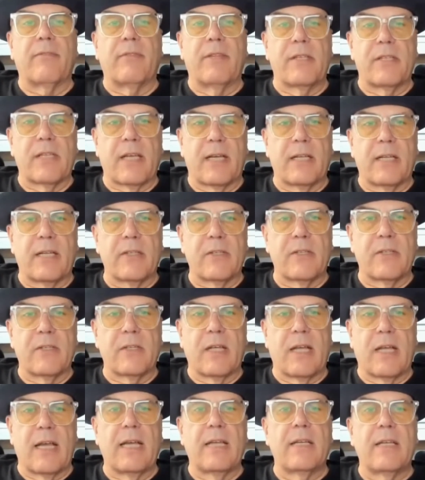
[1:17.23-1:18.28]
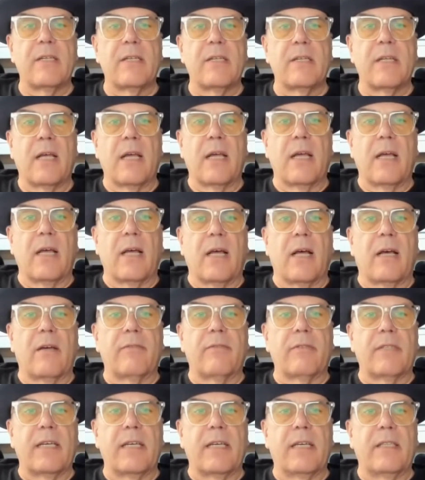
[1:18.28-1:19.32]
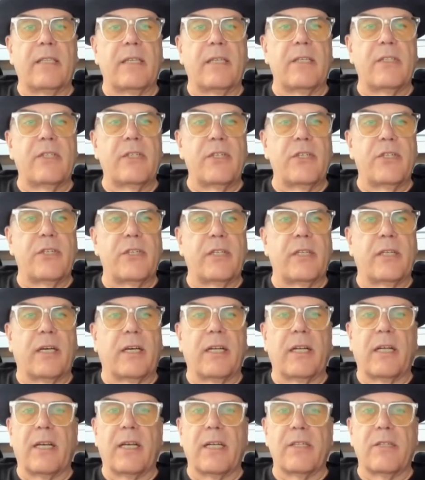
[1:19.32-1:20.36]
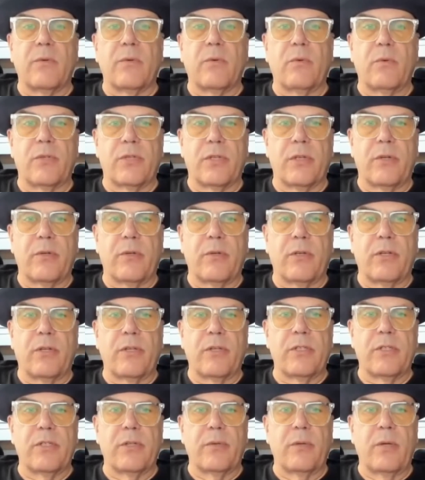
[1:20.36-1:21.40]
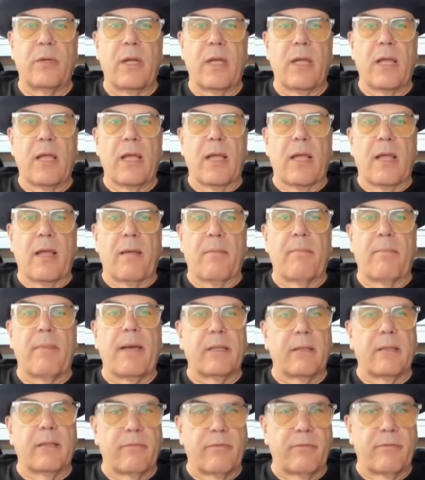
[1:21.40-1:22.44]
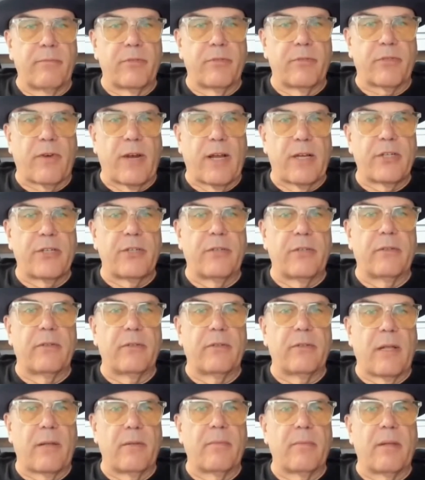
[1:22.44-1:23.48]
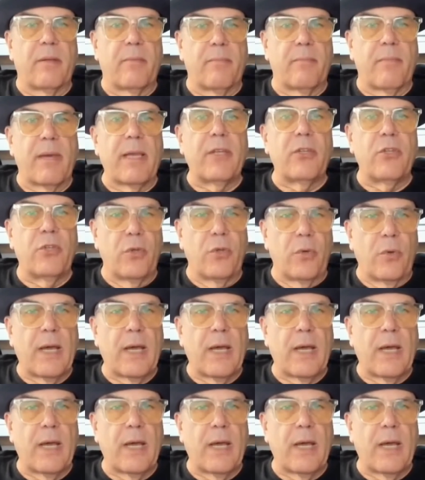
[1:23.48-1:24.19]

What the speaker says: these hats. And I've taken the decision I'd like to also learn to make them from scratch and make new